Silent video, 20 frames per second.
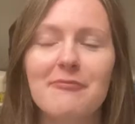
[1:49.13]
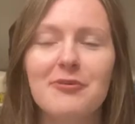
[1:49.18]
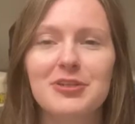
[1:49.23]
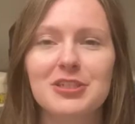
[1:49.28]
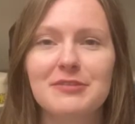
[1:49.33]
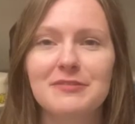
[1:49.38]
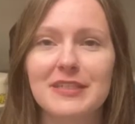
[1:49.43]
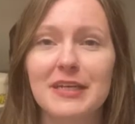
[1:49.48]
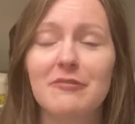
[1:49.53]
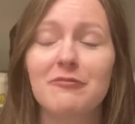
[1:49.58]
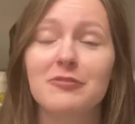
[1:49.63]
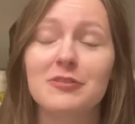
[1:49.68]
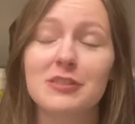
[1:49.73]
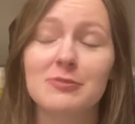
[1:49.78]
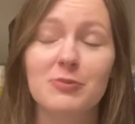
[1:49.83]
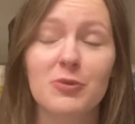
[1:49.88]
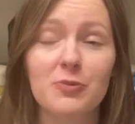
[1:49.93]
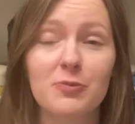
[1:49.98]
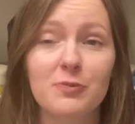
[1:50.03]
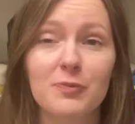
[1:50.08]
much of a difference.
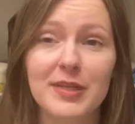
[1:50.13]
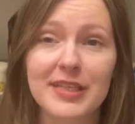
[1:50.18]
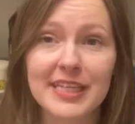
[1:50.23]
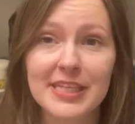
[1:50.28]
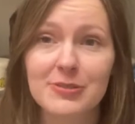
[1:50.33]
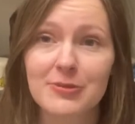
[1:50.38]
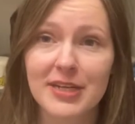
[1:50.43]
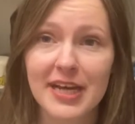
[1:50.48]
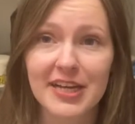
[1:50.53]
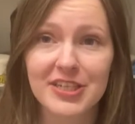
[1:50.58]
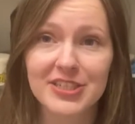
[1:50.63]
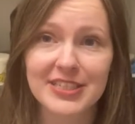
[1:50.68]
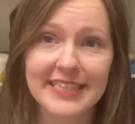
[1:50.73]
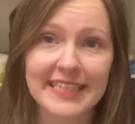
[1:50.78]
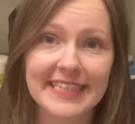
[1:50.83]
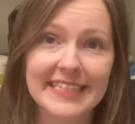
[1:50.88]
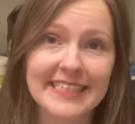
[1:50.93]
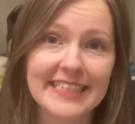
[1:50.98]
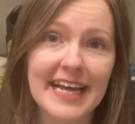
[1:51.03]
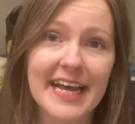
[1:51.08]
But with this one I actually
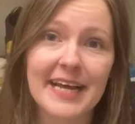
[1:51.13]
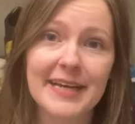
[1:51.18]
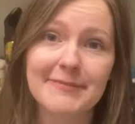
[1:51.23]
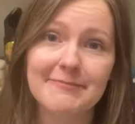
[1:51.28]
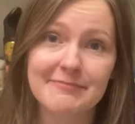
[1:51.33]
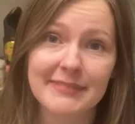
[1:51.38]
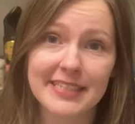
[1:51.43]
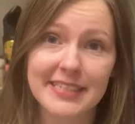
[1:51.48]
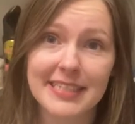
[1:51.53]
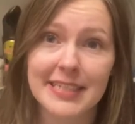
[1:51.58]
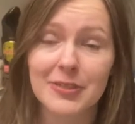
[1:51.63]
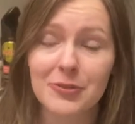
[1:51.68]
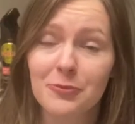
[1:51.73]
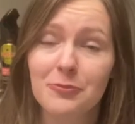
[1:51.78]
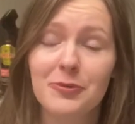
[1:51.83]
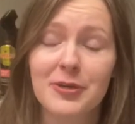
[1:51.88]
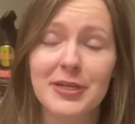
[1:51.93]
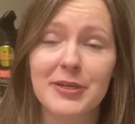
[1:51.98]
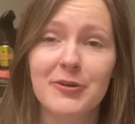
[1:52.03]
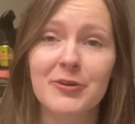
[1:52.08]
did. It did look
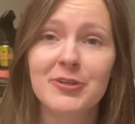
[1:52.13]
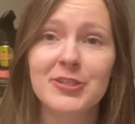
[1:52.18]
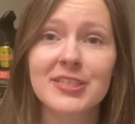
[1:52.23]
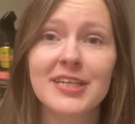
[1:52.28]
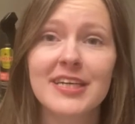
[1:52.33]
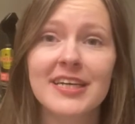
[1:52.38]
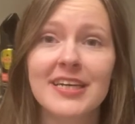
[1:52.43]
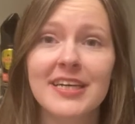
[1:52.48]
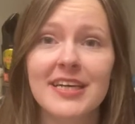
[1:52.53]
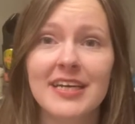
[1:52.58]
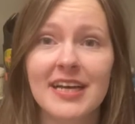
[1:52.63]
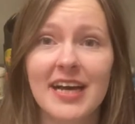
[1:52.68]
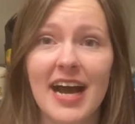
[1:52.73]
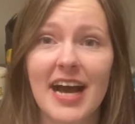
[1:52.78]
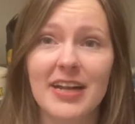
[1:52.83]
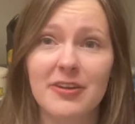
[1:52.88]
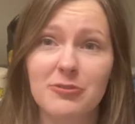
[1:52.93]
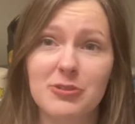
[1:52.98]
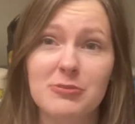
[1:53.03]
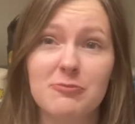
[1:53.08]
pretty good,
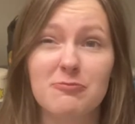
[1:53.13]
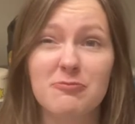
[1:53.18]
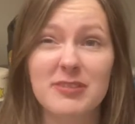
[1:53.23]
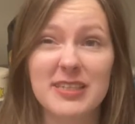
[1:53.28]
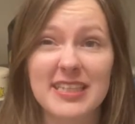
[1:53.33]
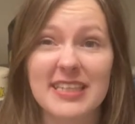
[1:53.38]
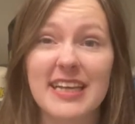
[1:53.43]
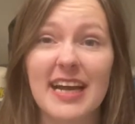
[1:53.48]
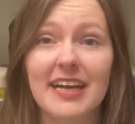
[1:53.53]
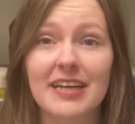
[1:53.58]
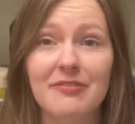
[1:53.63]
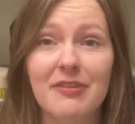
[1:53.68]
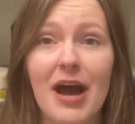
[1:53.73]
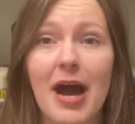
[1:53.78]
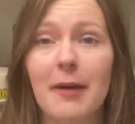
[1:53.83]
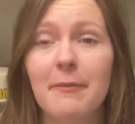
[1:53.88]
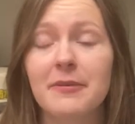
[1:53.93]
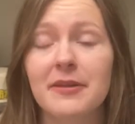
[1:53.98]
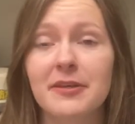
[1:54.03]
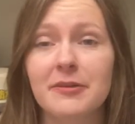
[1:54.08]
and I was really kind of
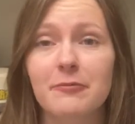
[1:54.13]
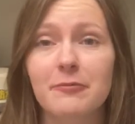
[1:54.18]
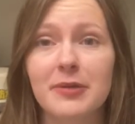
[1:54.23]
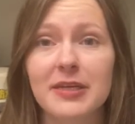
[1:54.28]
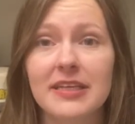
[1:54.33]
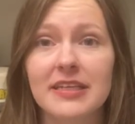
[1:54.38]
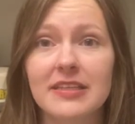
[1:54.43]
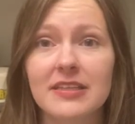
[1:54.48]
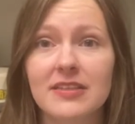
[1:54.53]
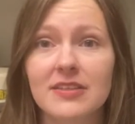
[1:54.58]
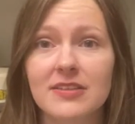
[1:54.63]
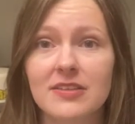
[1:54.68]
happy with